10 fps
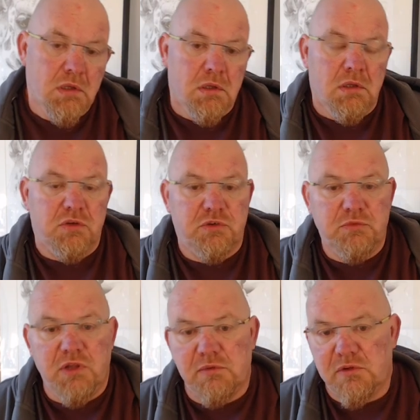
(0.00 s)

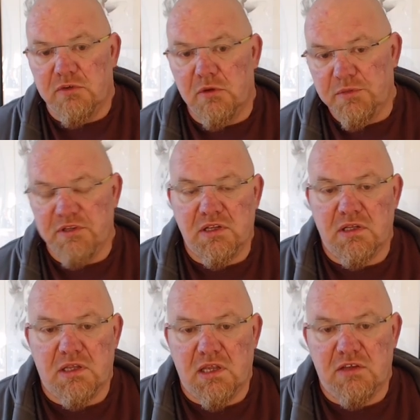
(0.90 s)
Sometimes it's not
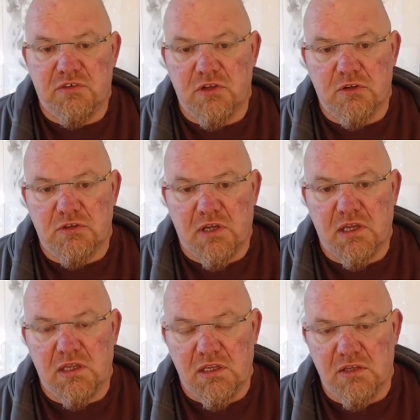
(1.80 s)
particularly a case that your
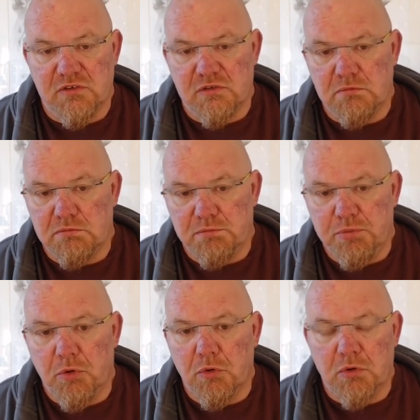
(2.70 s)
diet is
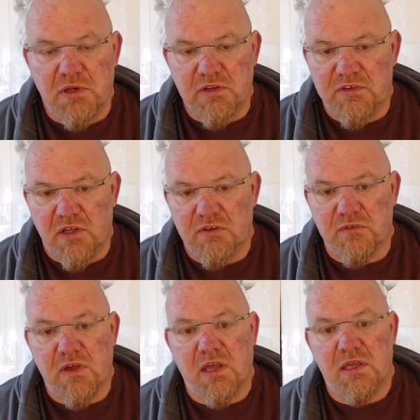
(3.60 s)
poor in the sense of
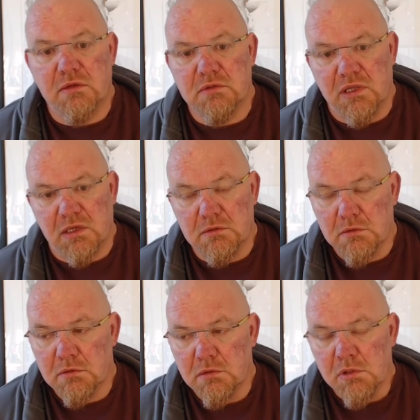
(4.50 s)
high LDL,
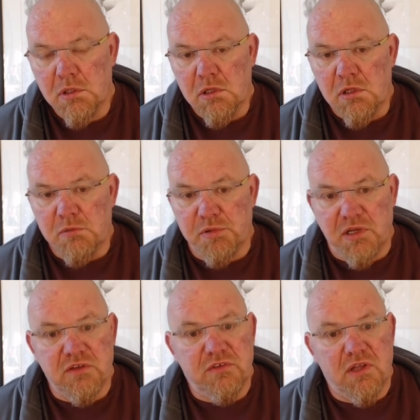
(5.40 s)
but
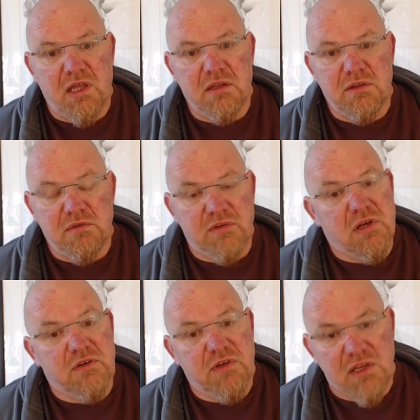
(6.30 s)
it's that there isn't
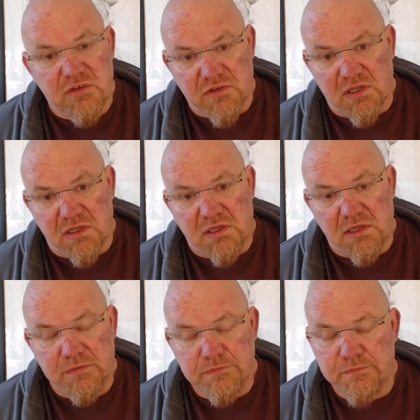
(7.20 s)
enough HDL in there.
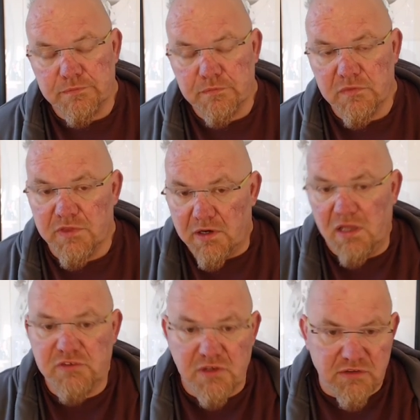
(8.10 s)
There are
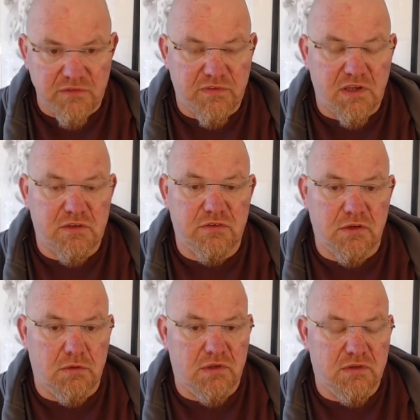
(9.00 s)
genetic factors that
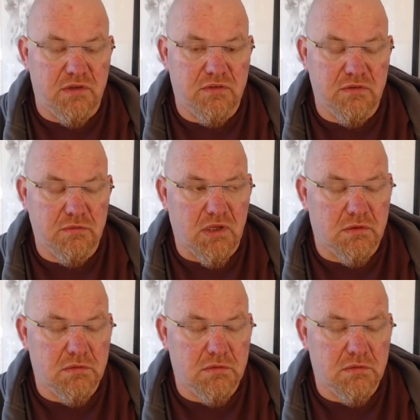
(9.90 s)
go into this as well.